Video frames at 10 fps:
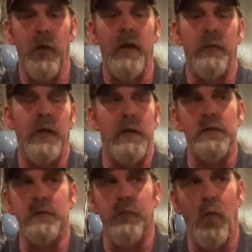
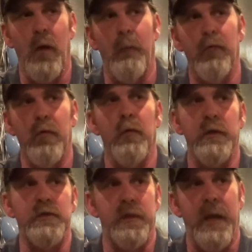recommendations for what a
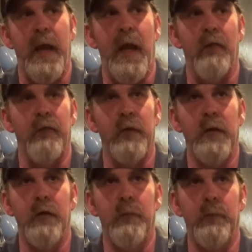brewery should have
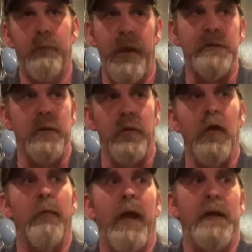based on their
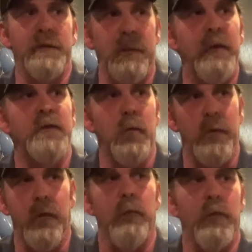capacity, based on
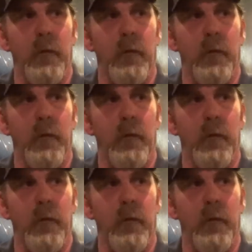what they're